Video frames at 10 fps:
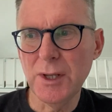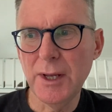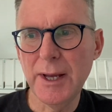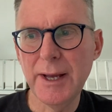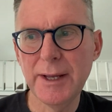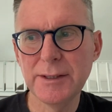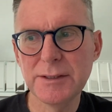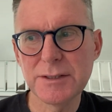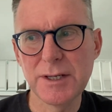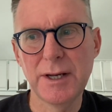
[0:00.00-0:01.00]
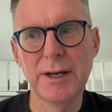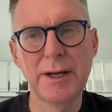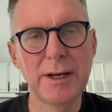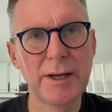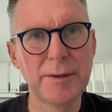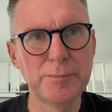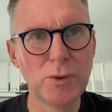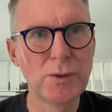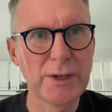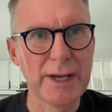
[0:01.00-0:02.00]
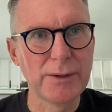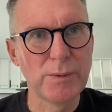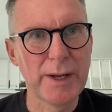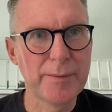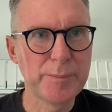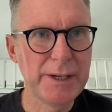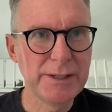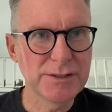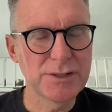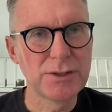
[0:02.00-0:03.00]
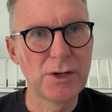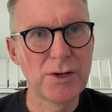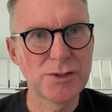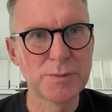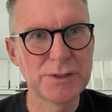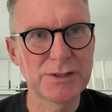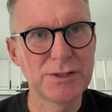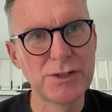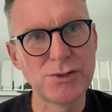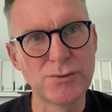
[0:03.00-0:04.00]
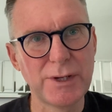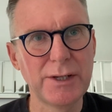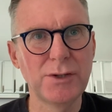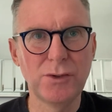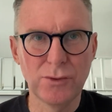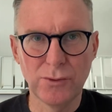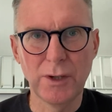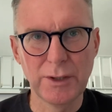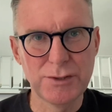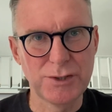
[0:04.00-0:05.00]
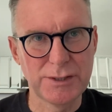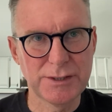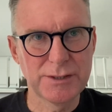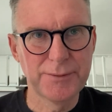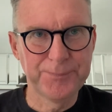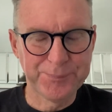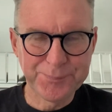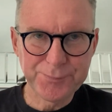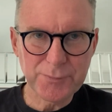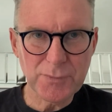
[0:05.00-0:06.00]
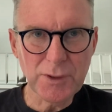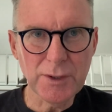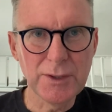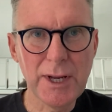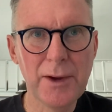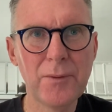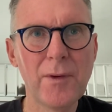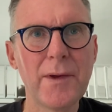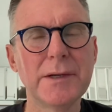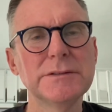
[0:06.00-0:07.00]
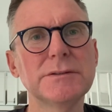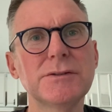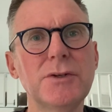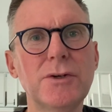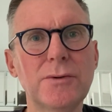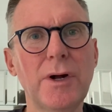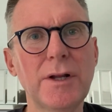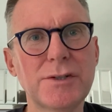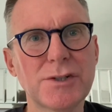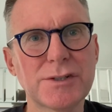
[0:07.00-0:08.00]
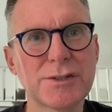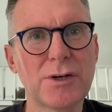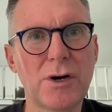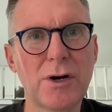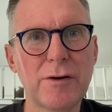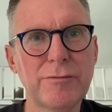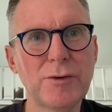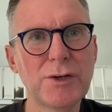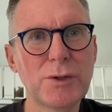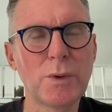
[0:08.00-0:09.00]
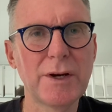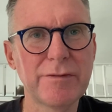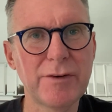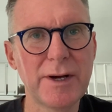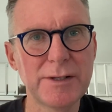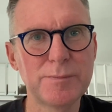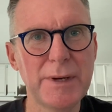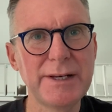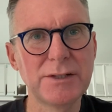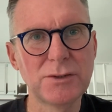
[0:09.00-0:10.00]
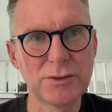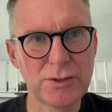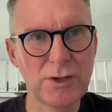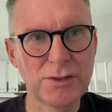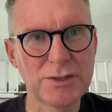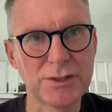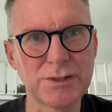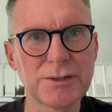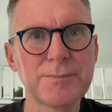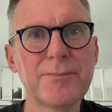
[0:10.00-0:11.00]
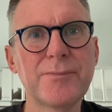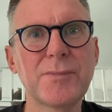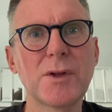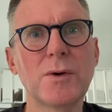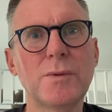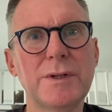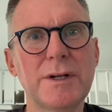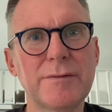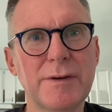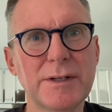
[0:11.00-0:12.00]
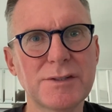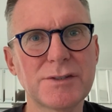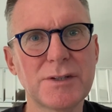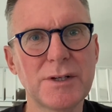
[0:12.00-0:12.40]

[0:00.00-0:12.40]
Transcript: And at Moorgate we have penis enlargement surgery urologists. Now urologists are fully qualified medical doctors with an advanced